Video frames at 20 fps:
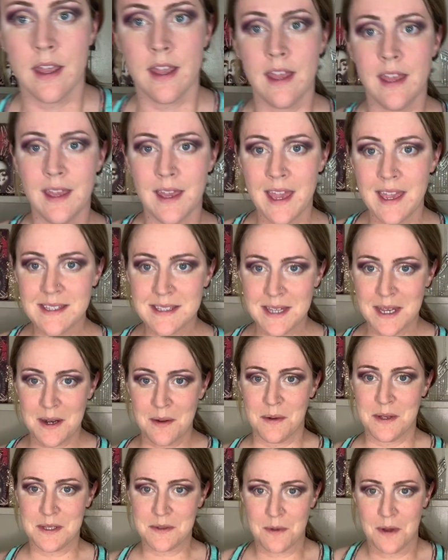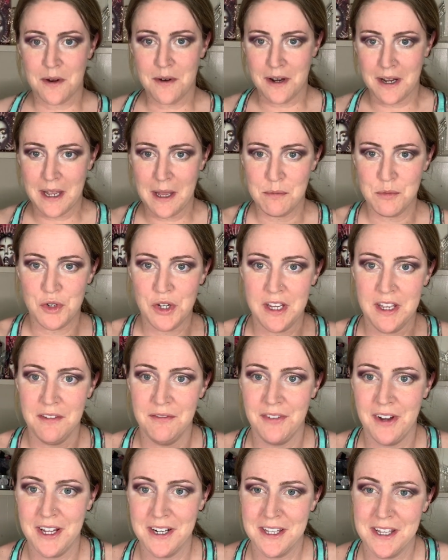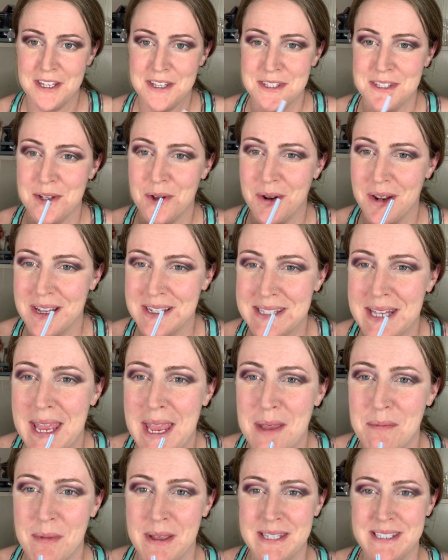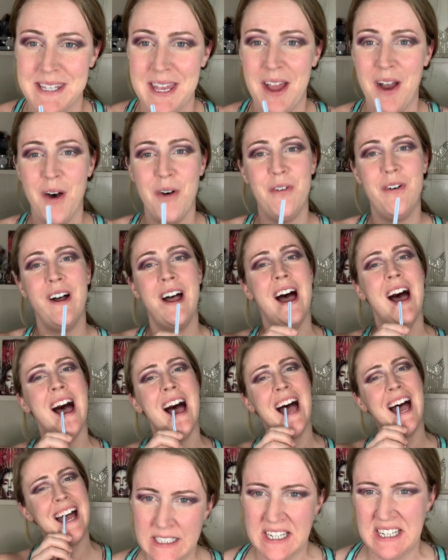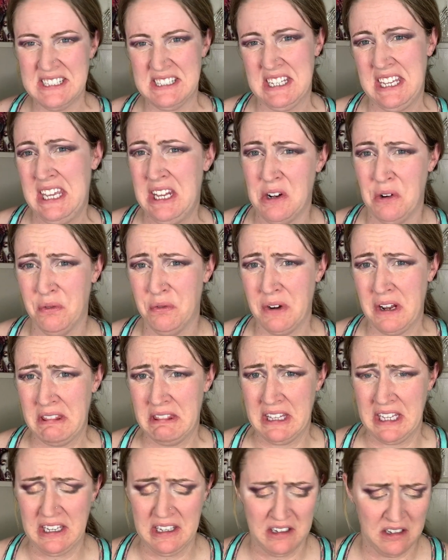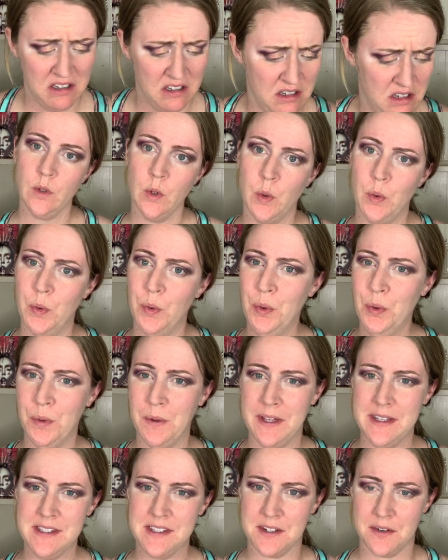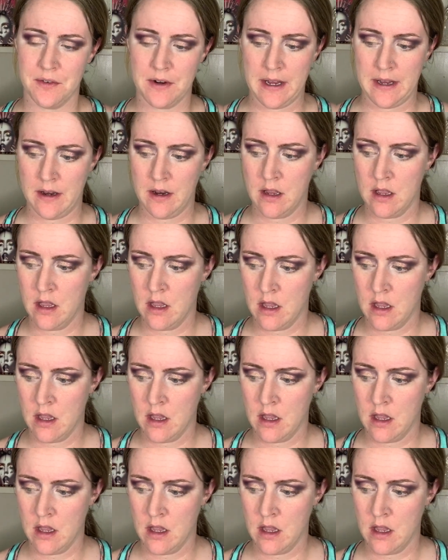In case anyone's wondering, I'm drinking vodka and soda because I hate myself. It's keto friendly. Ooh, Insta Red.